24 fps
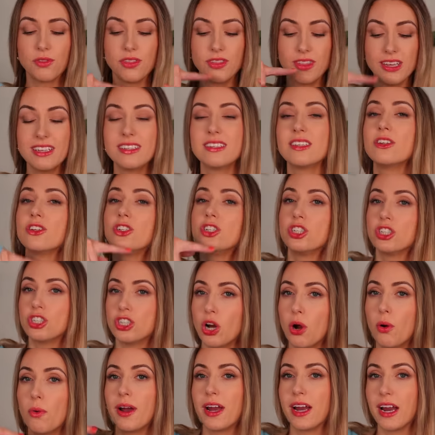this is
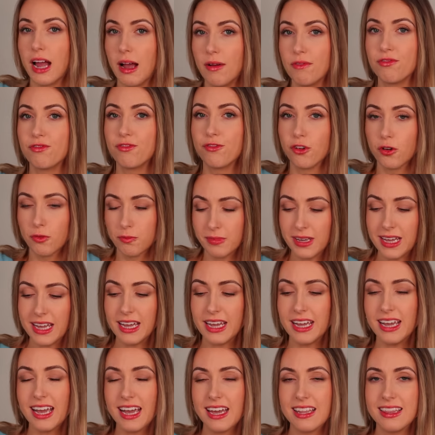showing up for
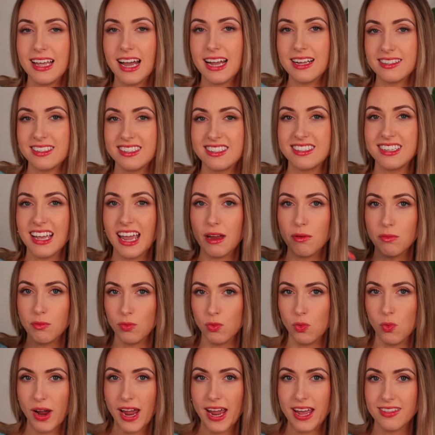me in that
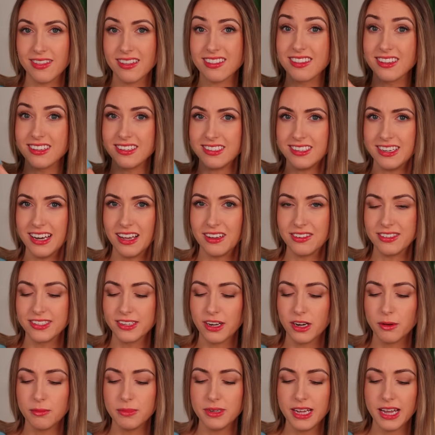same way that the snail
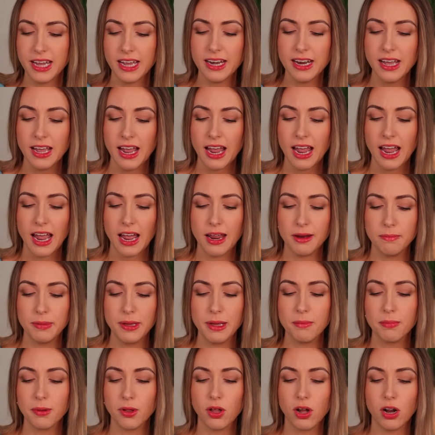serum did, and
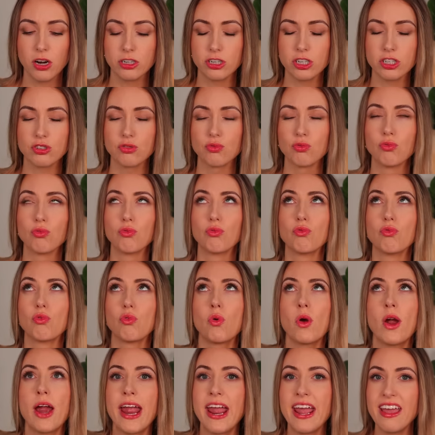people are just
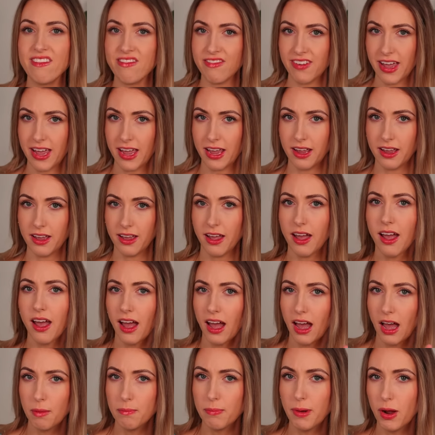raving
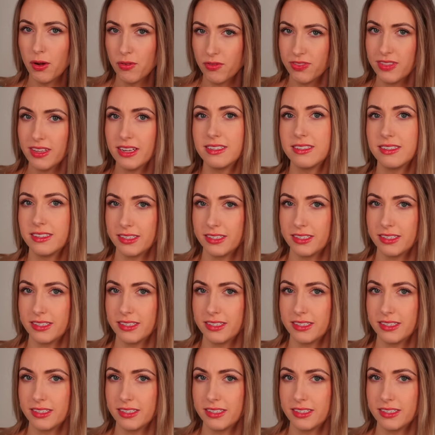about this